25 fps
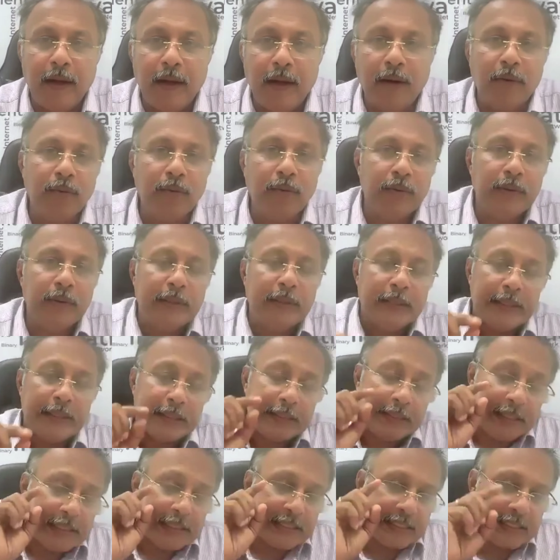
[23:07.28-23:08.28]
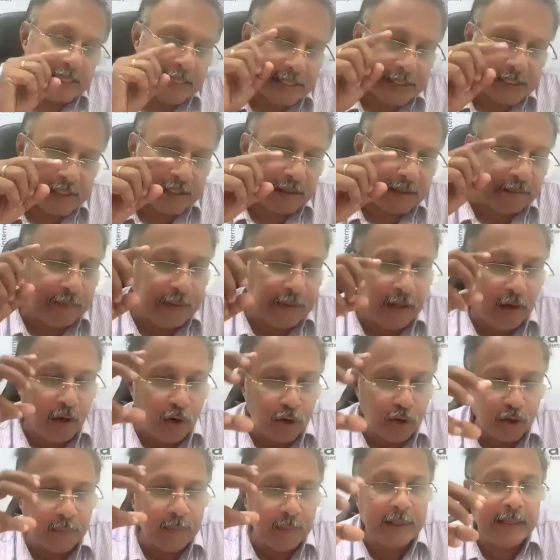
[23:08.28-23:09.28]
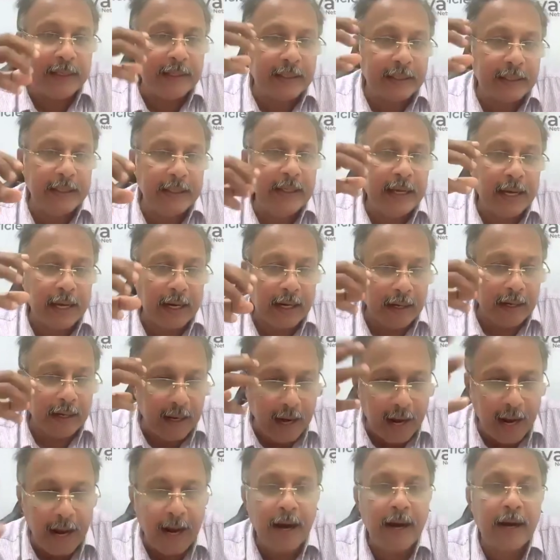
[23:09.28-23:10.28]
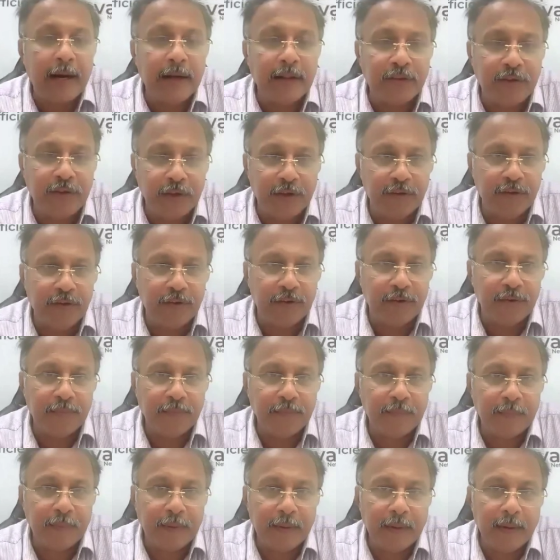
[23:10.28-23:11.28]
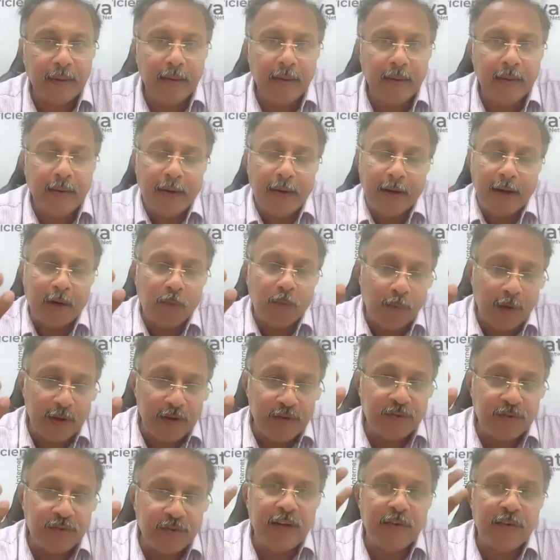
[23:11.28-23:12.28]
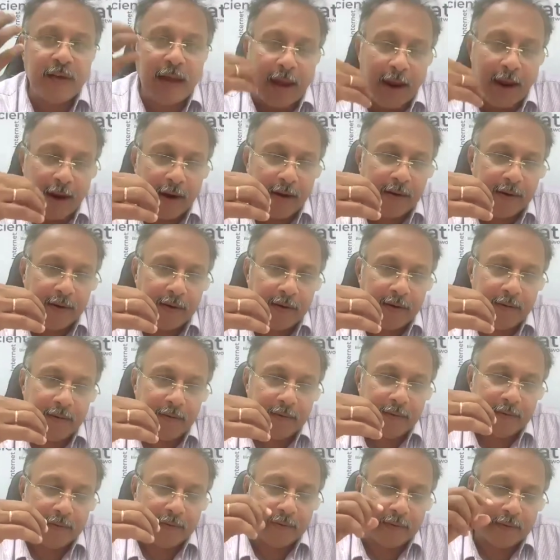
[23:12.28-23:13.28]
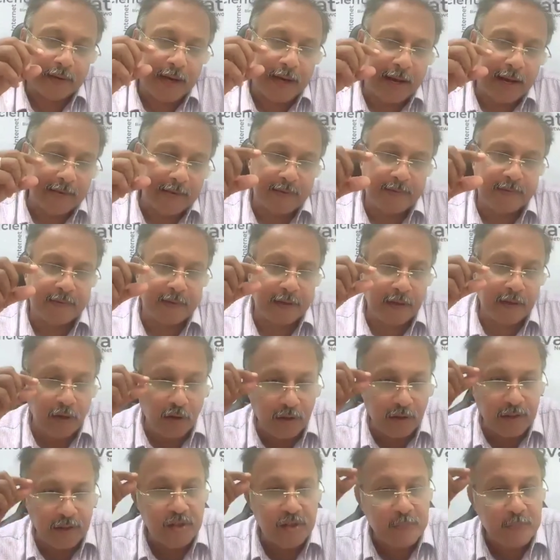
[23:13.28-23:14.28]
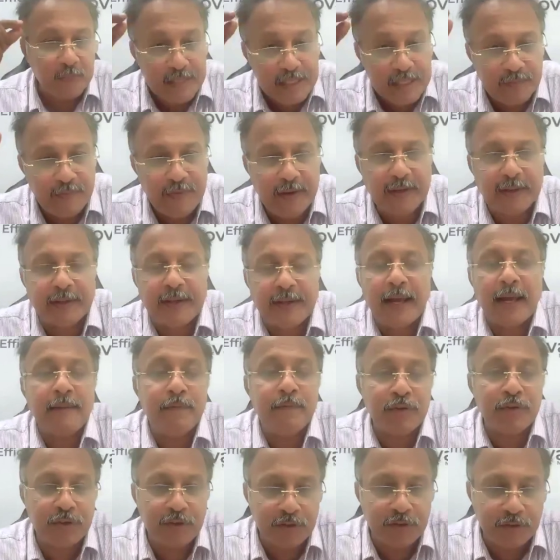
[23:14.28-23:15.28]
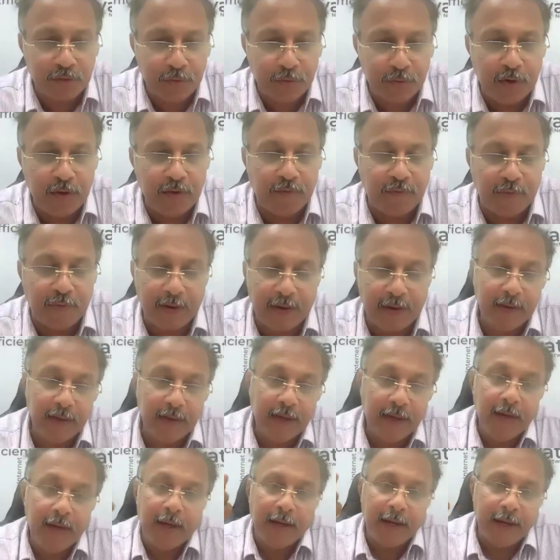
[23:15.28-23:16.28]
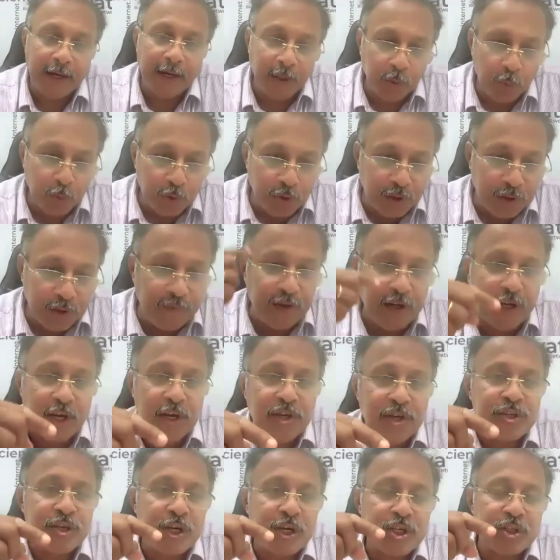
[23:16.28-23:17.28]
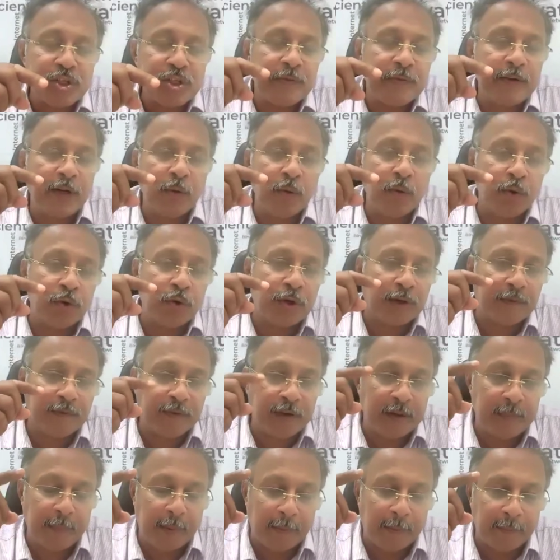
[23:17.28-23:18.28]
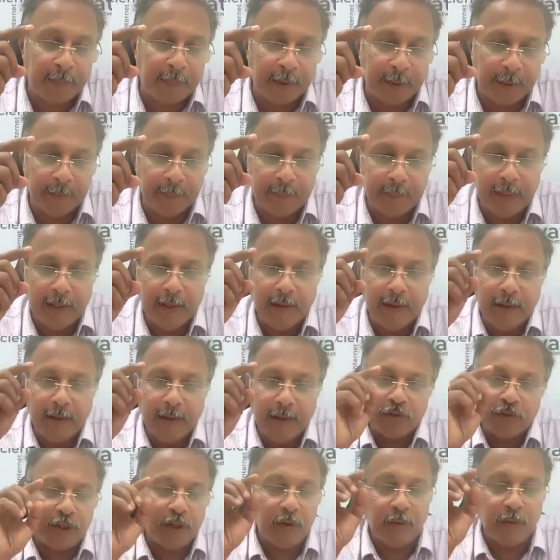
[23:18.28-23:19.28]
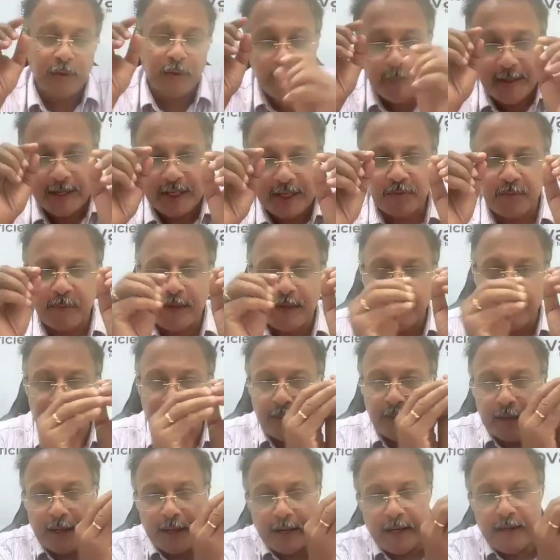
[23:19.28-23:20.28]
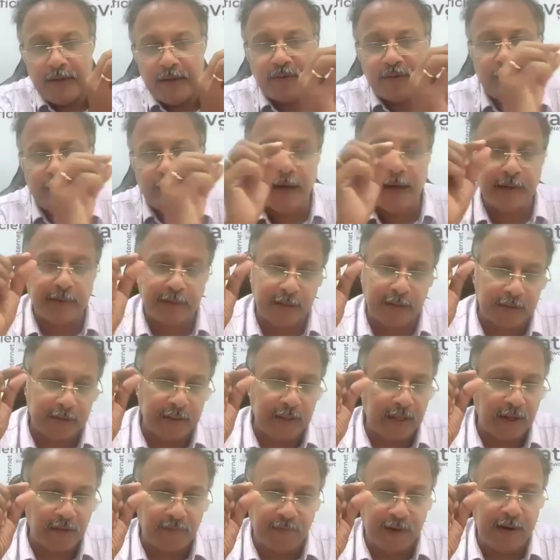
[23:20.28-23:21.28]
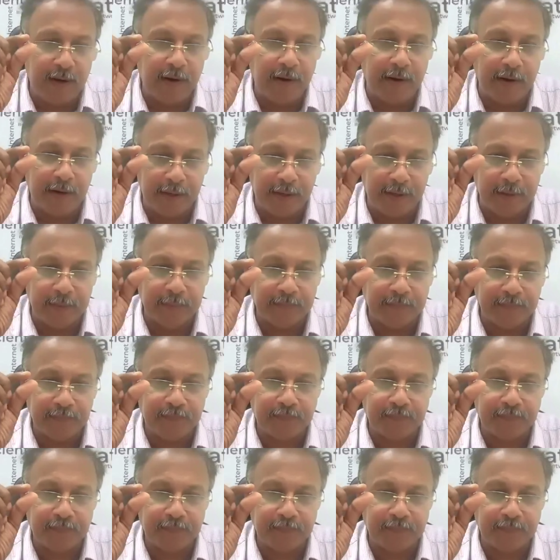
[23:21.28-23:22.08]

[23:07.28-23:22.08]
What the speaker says: Now the system will automatically add this, and once it is added, as I said, on a specific time which is notified, a notification also will go to every member. So now let me explain it. I selected the event date,